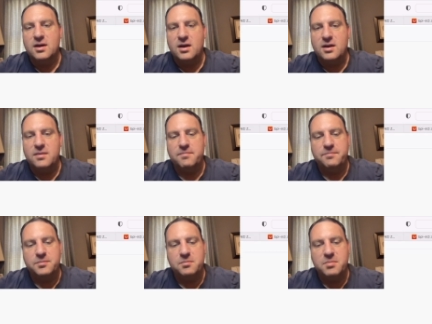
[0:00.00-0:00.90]
Um,
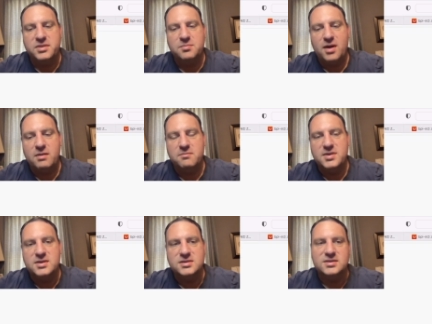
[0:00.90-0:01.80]
but the problem
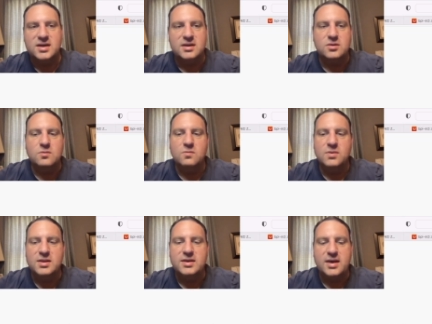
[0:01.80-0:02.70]
is, is that you
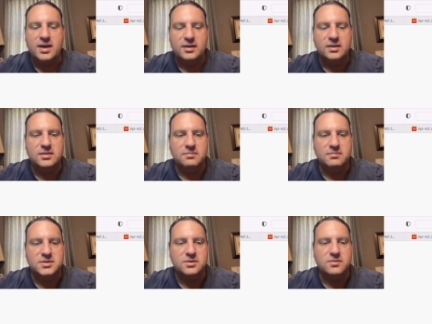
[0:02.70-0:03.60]
really can't get them.
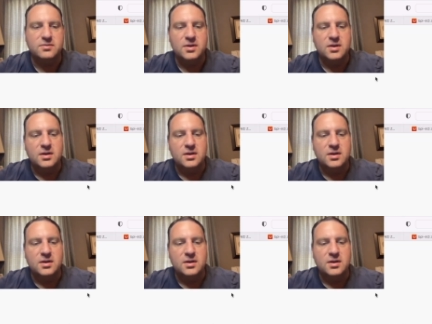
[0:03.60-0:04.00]
So